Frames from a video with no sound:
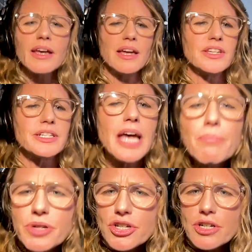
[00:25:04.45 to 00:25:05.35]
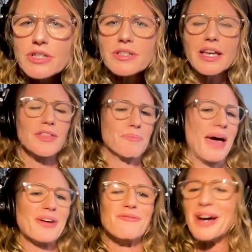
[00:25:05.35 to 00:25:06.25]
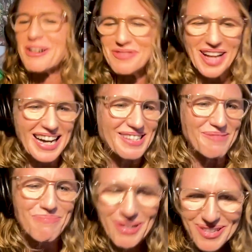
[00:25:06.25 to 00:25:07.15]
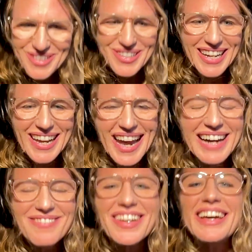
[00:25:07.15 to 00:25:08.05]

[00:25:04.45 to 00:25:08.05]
in the temperatures, and the amount of butterflies and birds you're going to have.